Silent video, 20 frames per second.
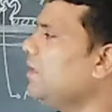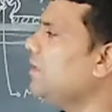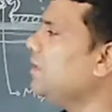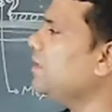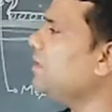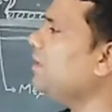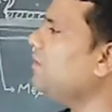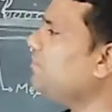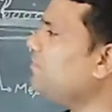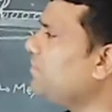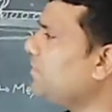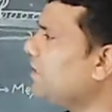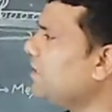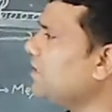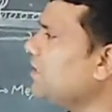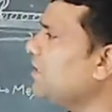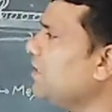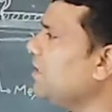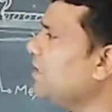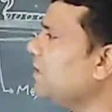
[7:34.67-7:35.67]
The
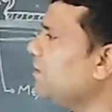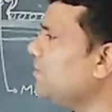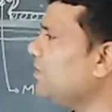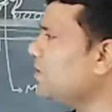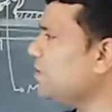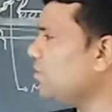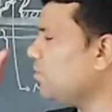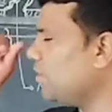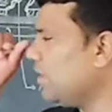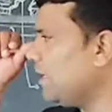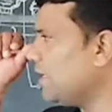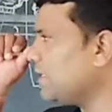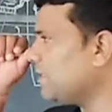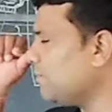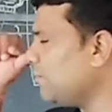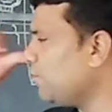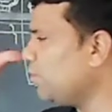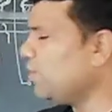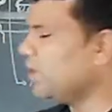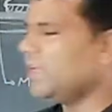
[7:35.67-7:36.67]
first kingdom is known as
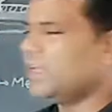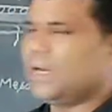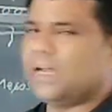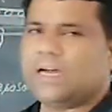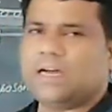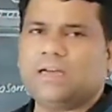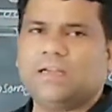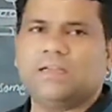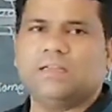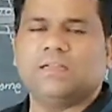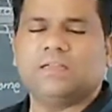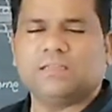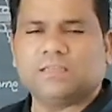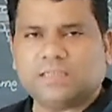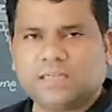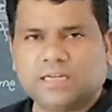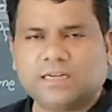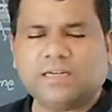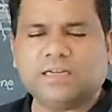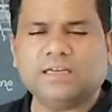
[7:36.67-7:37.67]
Monera,
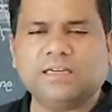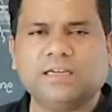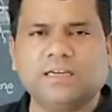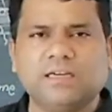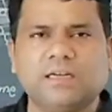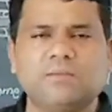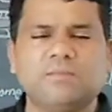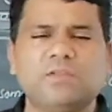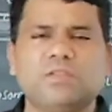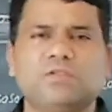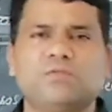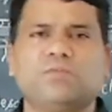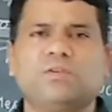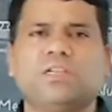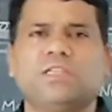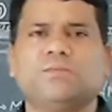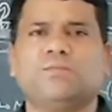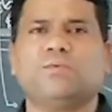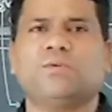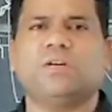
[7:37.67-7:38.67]
second kingdom is known
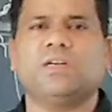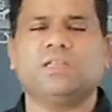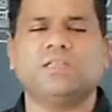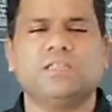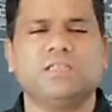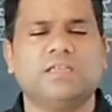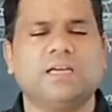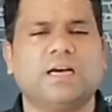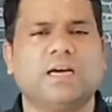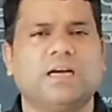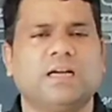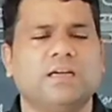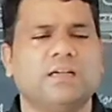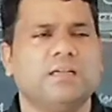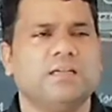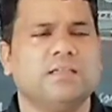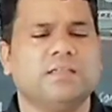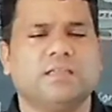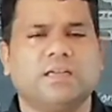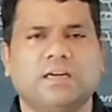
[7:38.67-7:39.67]
as
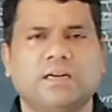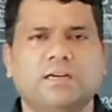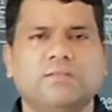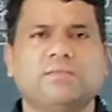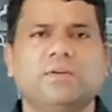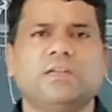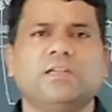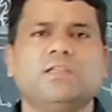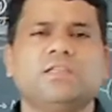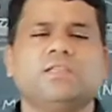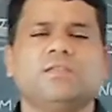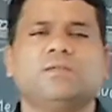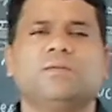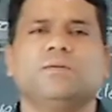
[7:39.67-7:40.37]
Protista, third one is